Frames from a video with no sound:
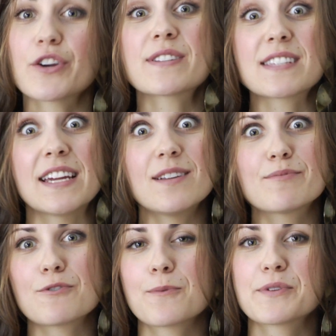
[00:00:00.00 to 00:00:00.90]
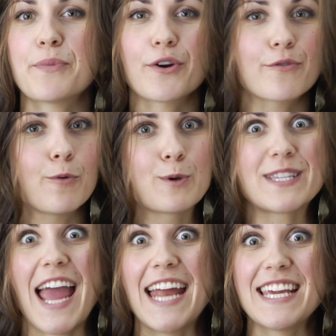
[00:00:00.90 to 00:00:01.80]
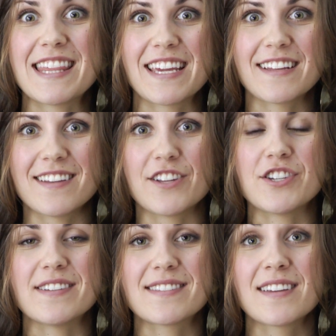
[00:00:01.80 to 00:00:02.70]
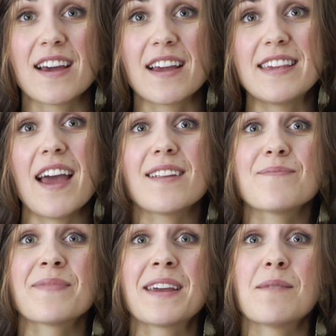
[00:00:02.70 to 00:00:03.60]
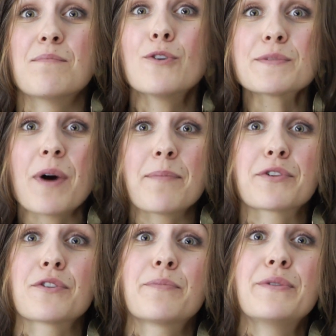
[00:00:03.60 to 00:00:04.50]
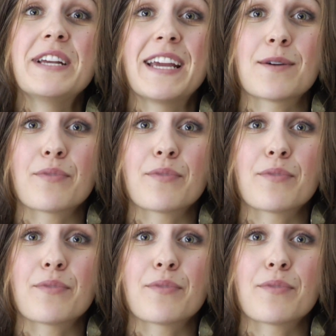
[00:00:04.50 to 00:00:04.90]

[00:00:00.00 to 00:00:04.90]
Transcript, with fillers: Your skin absorbs a part of almost anything it touches, yet most popular beauty care